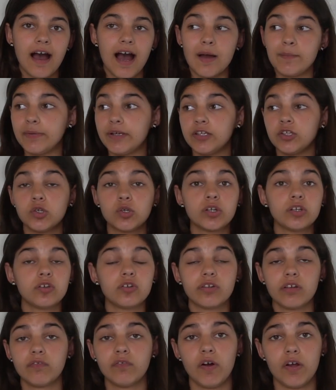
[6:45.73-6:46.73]
I mean, you can
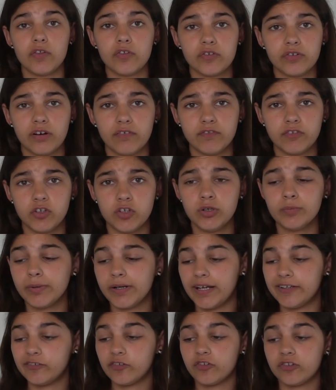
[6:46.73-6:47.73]
use it for other stuff too,
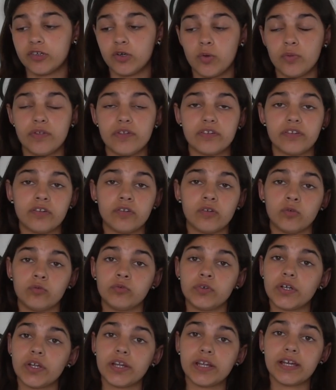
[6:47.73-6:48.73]
but I just know this is a
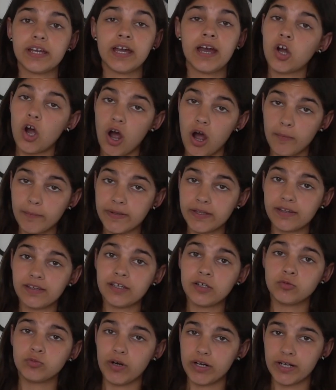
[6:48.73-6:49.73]
really
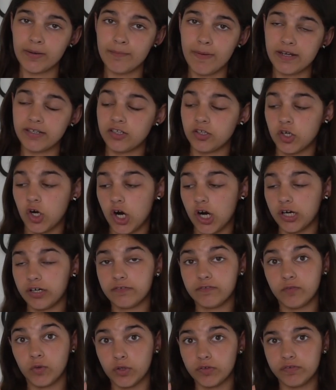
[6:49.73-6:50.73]
commonly recommended
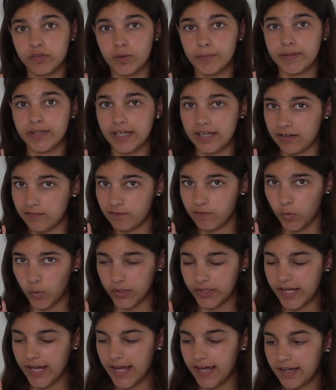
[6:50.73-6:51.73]
card for filming in
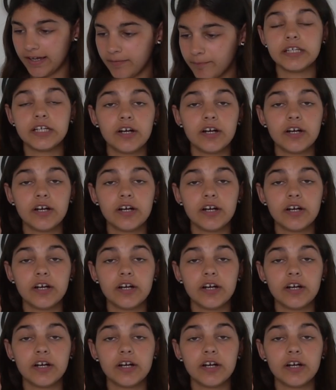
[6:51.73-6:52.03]
4K.